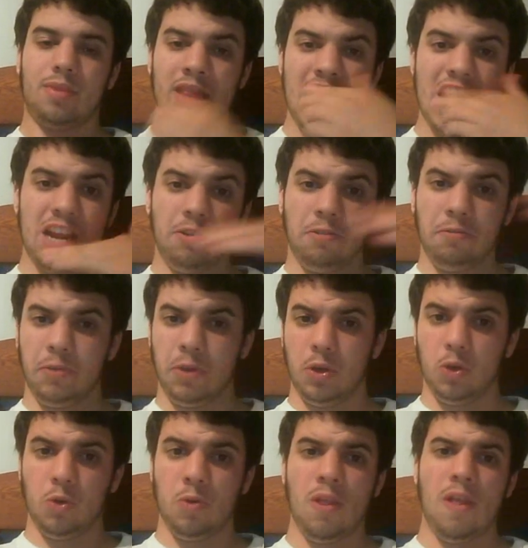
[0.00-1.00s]
They had a
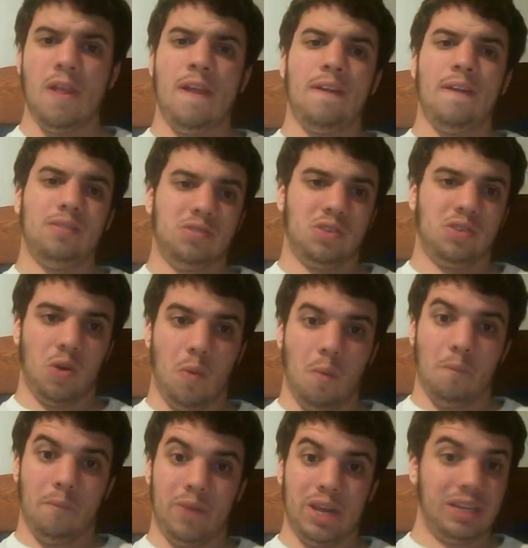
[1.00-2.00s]
feud.
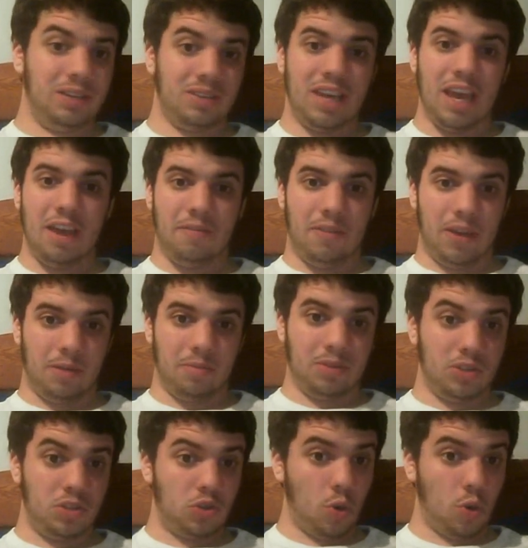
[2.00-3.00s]
So in kayfabe,
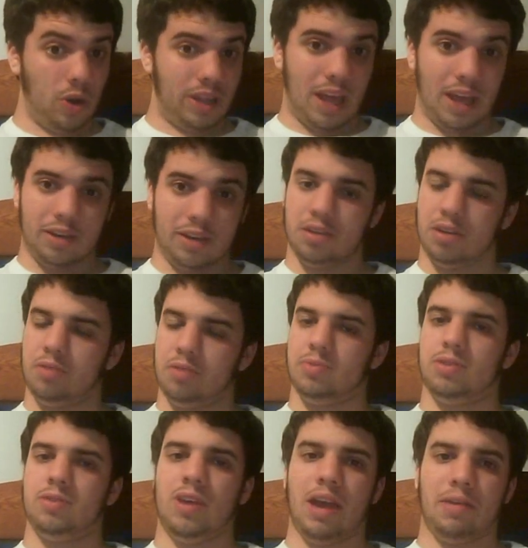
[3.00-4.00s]
in storyline
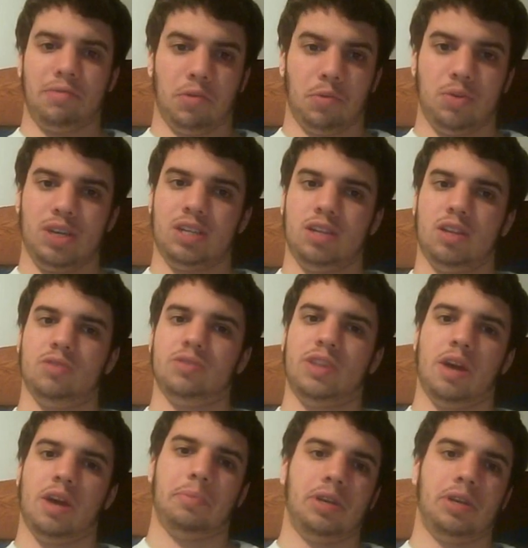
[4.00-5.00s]
terms, FWA closed
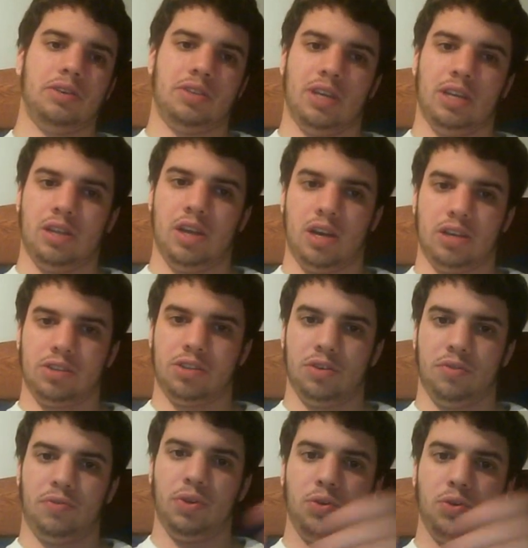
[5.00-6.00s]
down because they lost
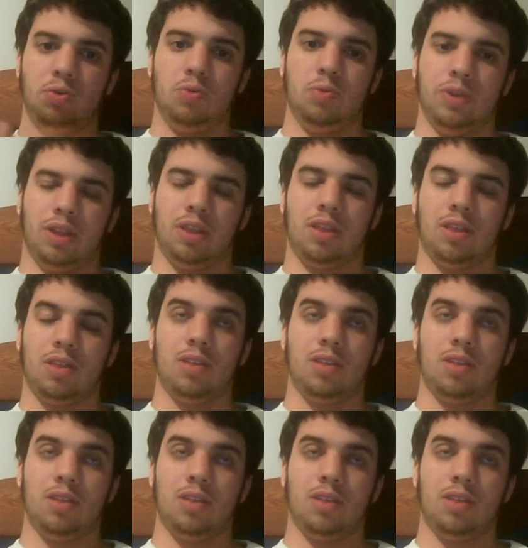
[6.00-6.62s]
their feud with